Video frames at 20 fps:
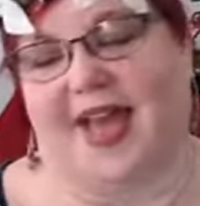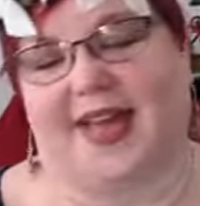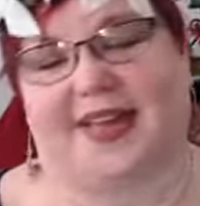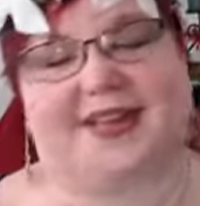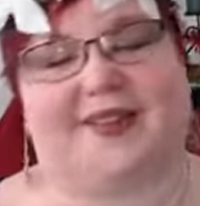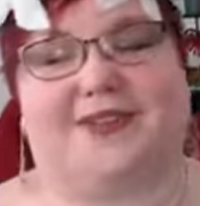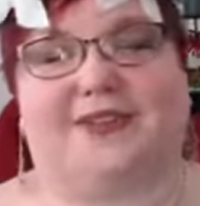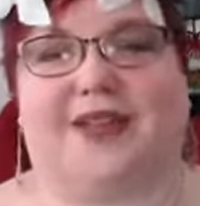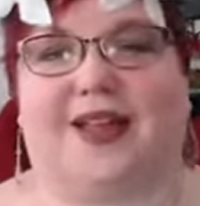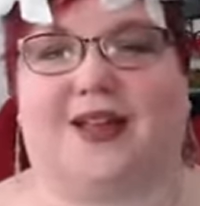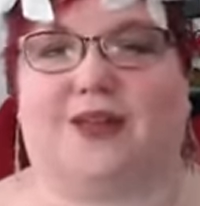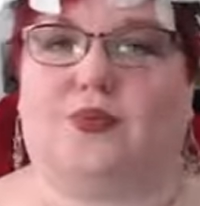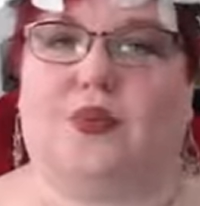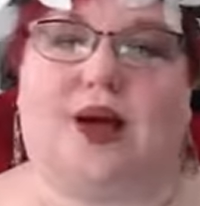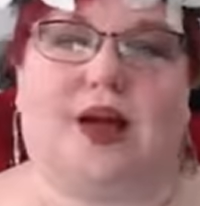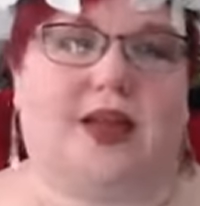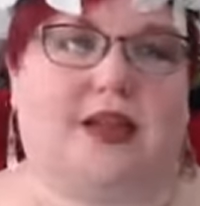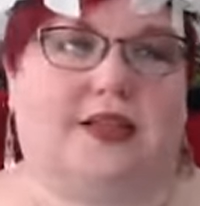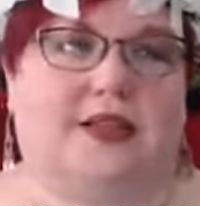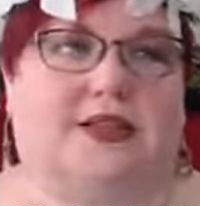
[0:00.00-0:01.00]
you're like,
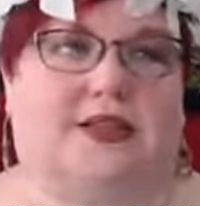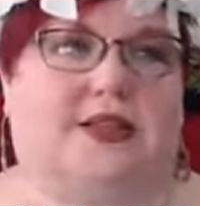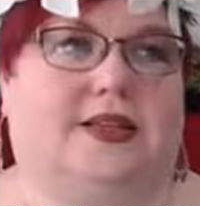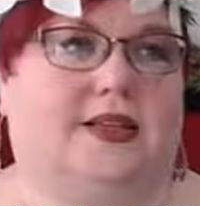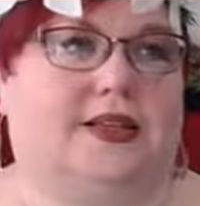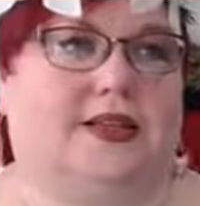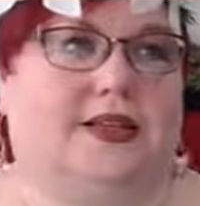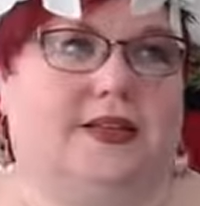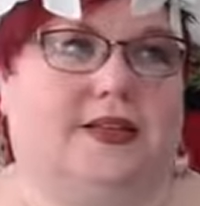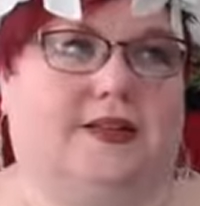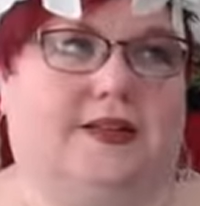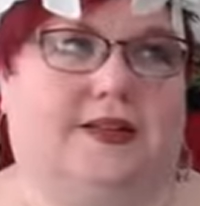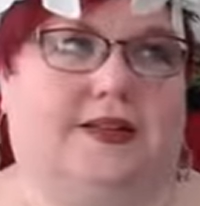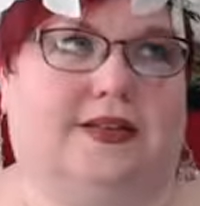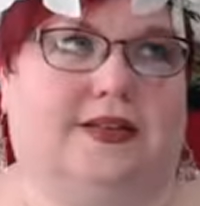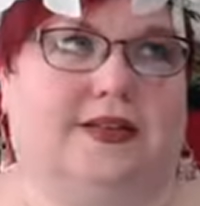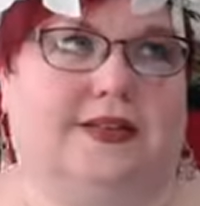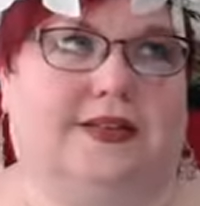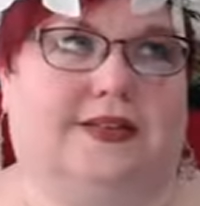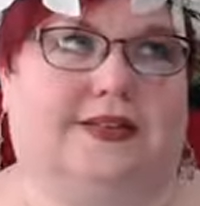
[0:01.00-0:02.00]
why is he
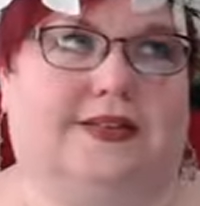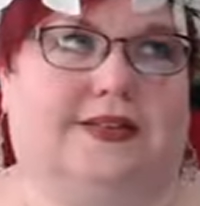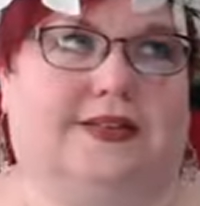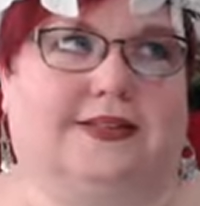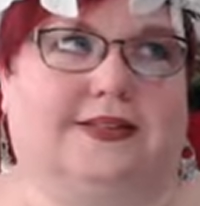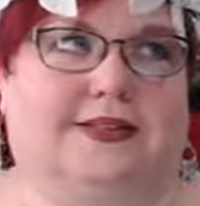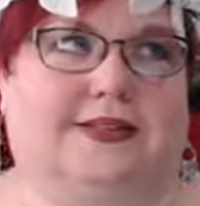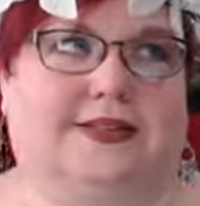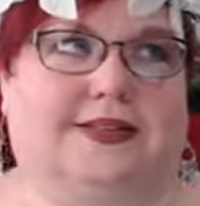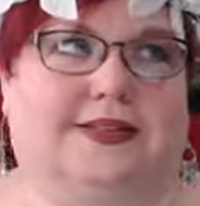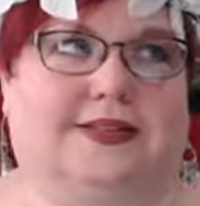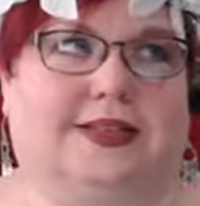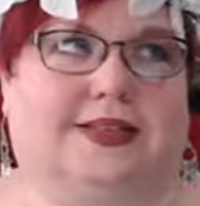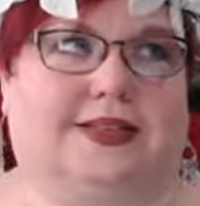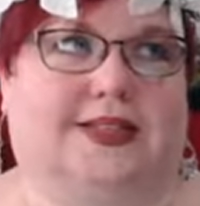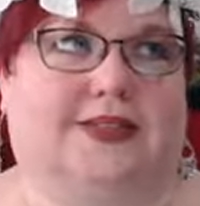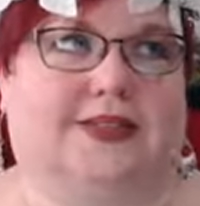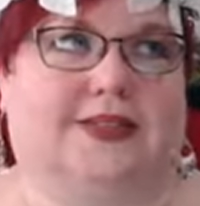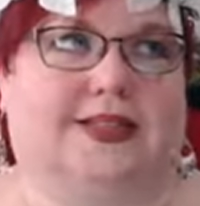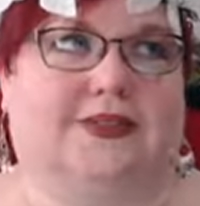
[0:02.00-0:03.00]
hilarious? He looks like
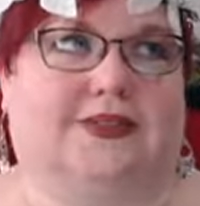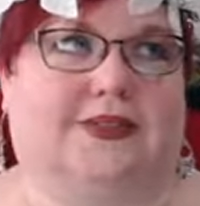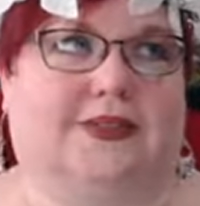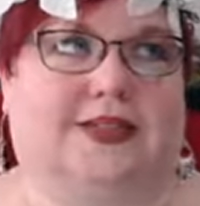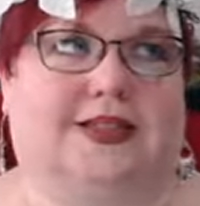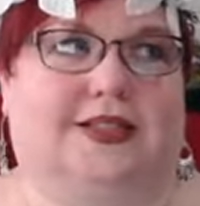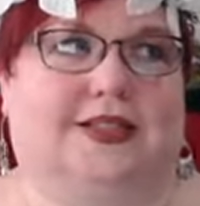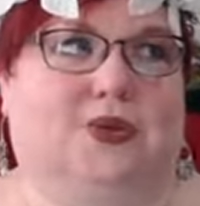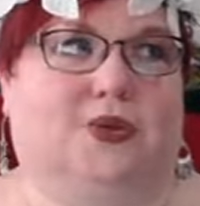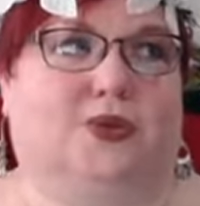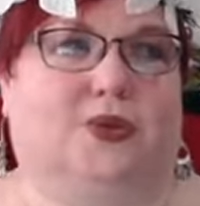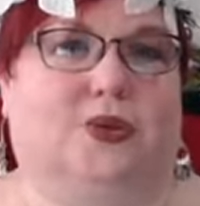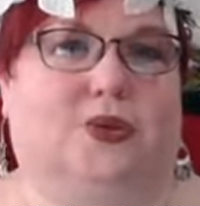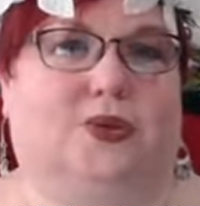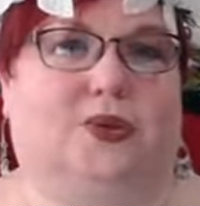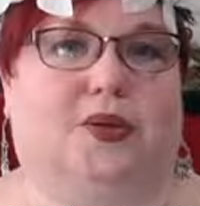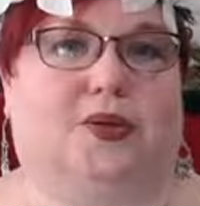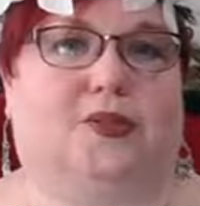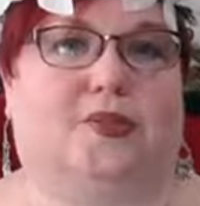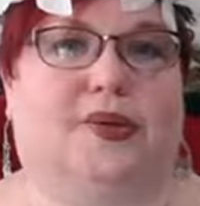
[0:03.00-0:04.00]
the devil. He's
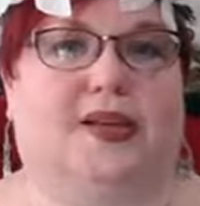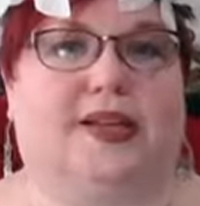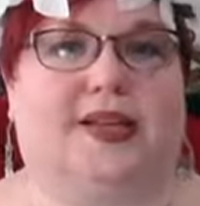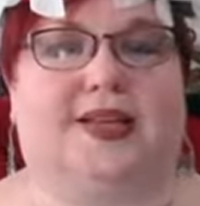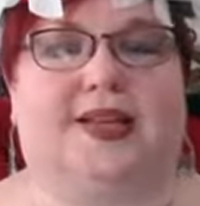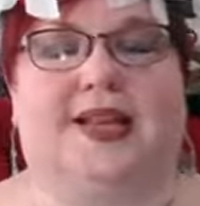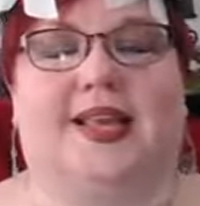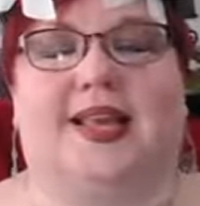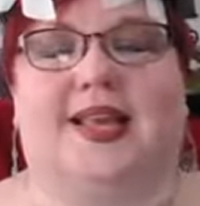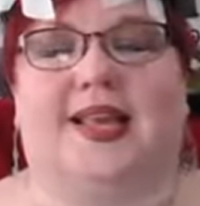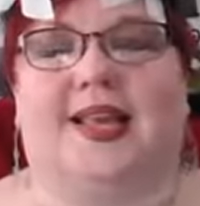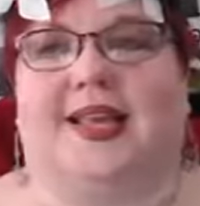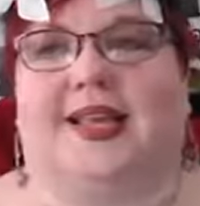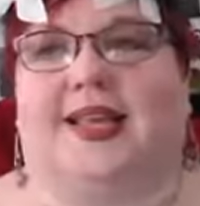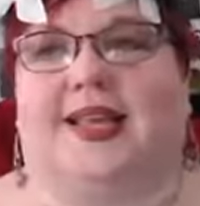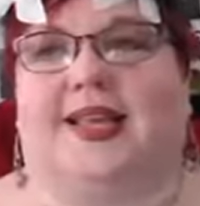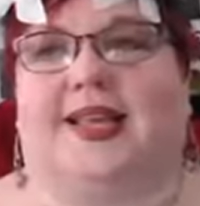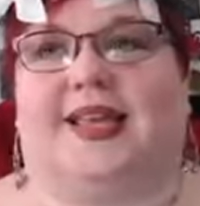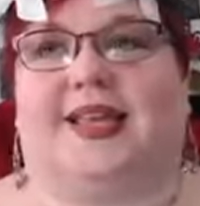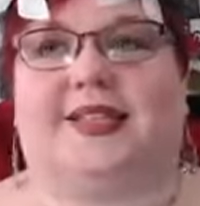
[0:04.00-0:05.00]
horrible, but
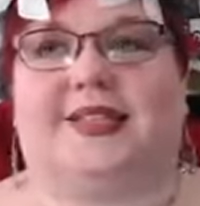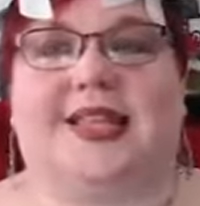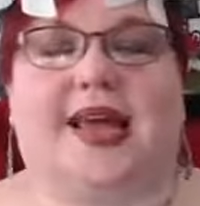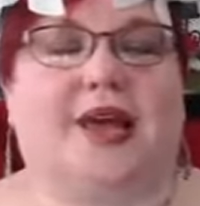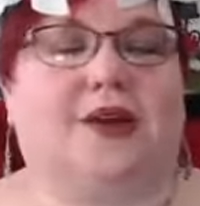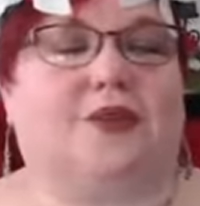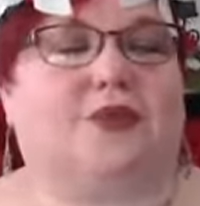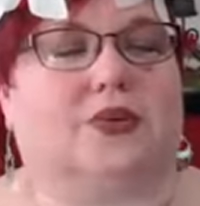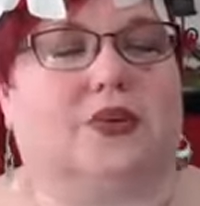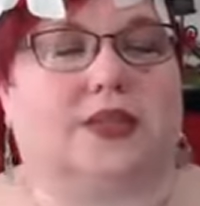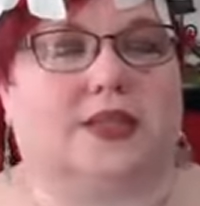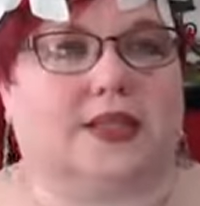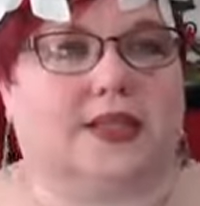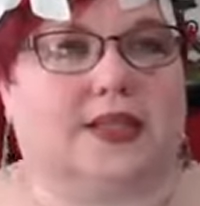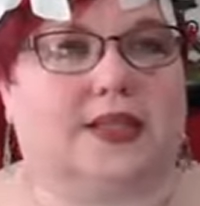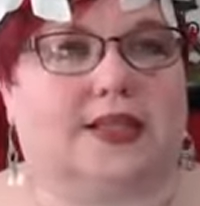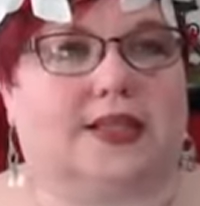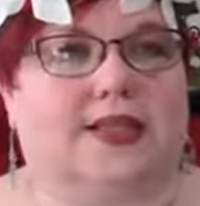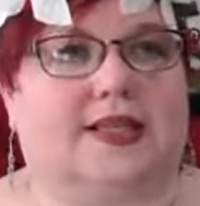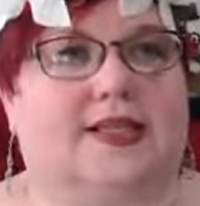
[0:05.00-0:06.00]
he's not
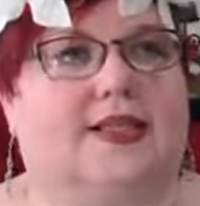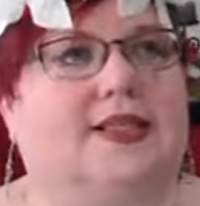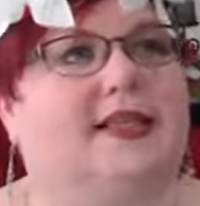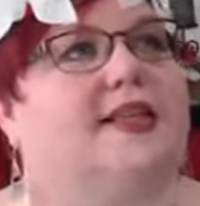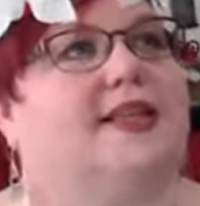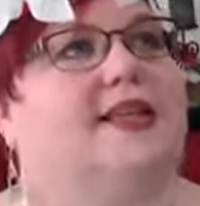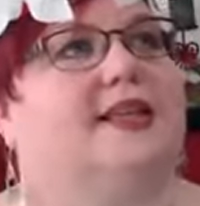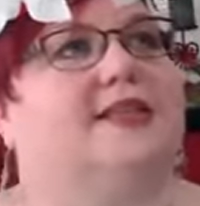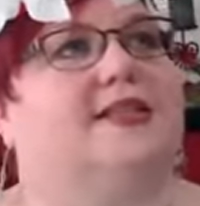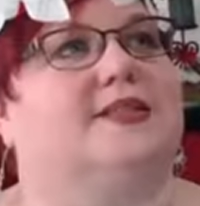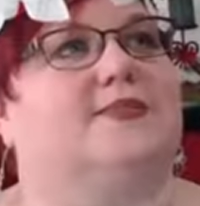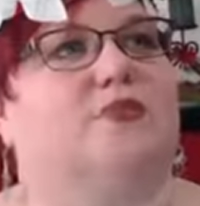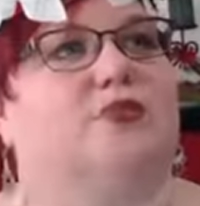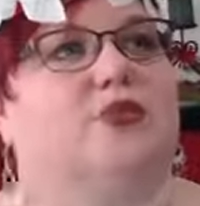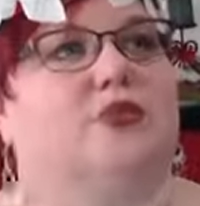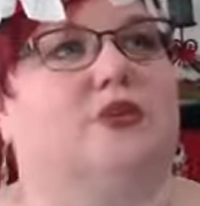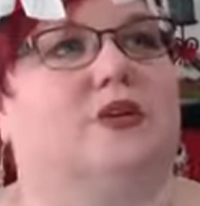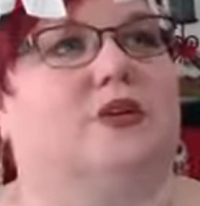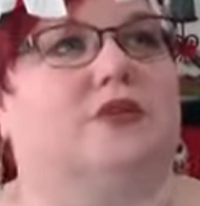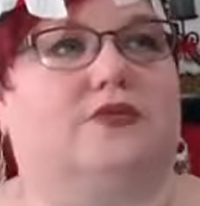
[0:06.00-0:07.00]
really. He's
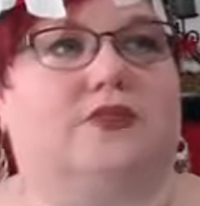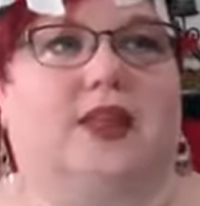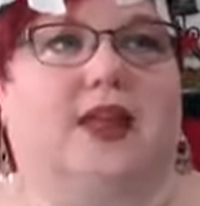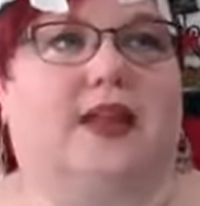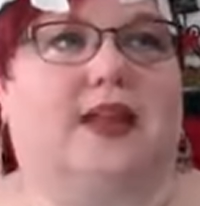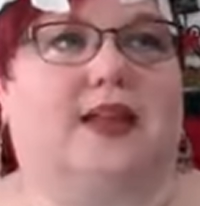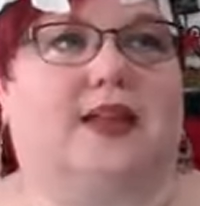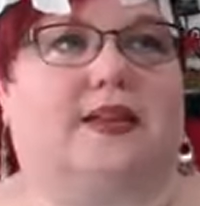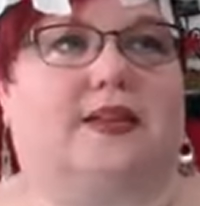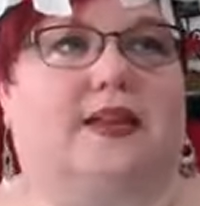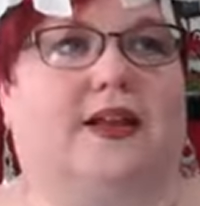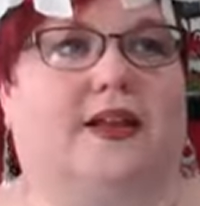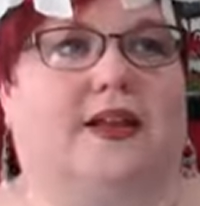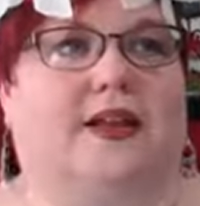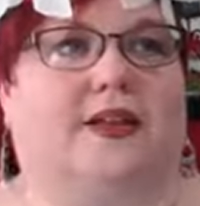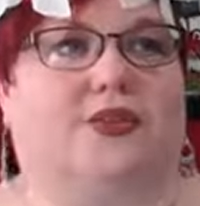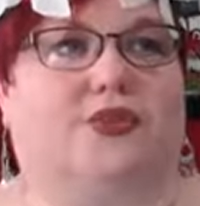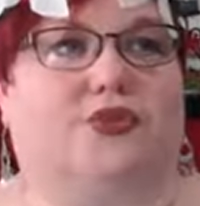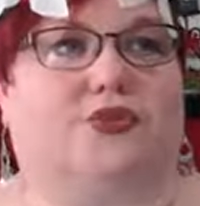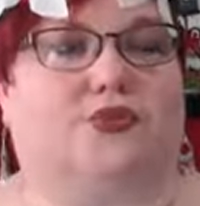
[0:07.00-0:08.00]
more of like
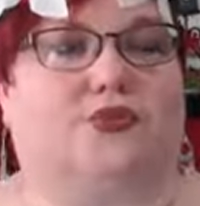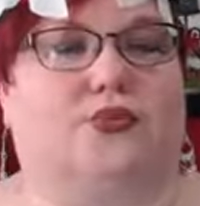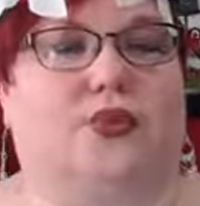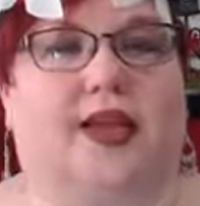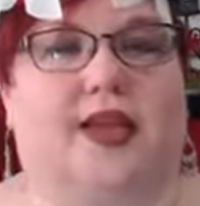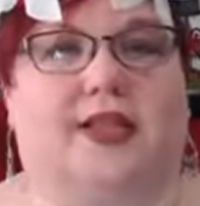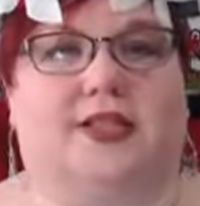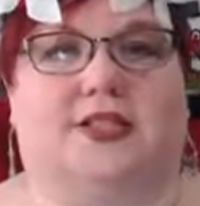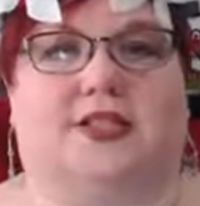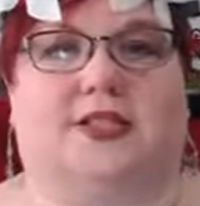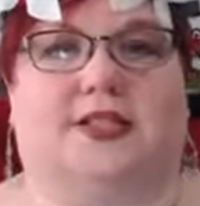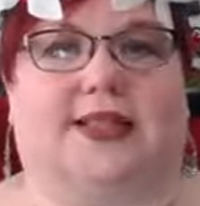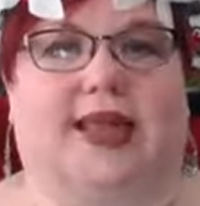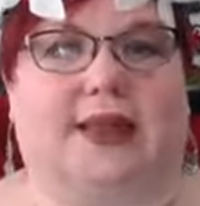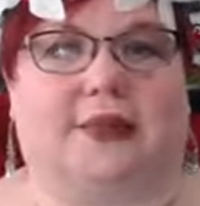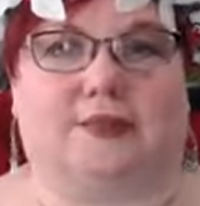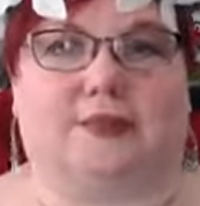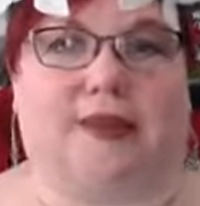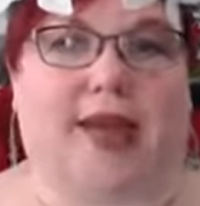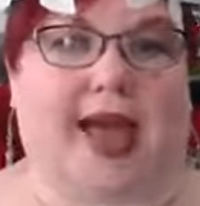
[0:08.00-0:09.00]
a threat to
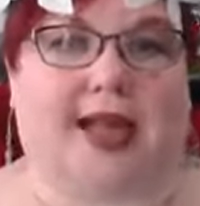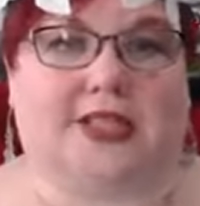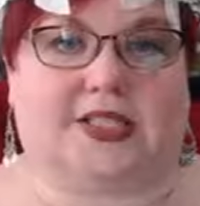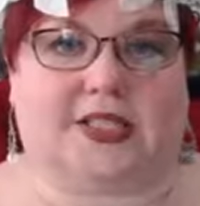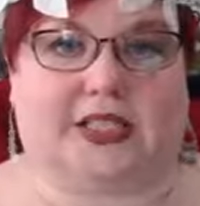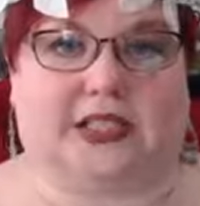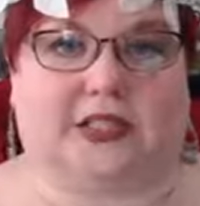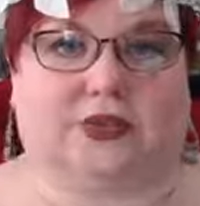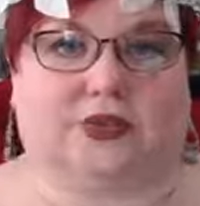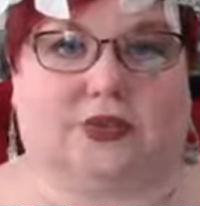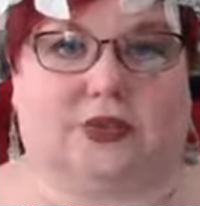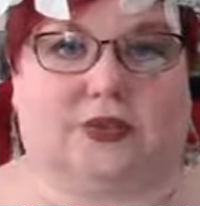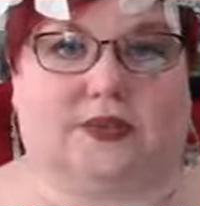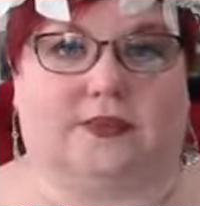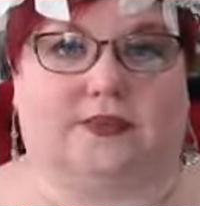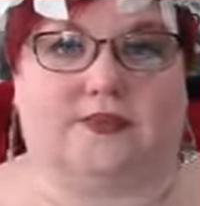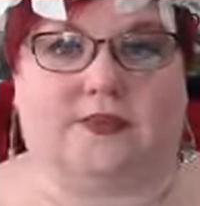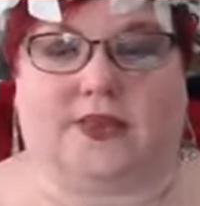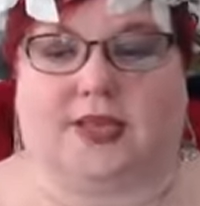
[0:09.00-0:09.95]
like bad children.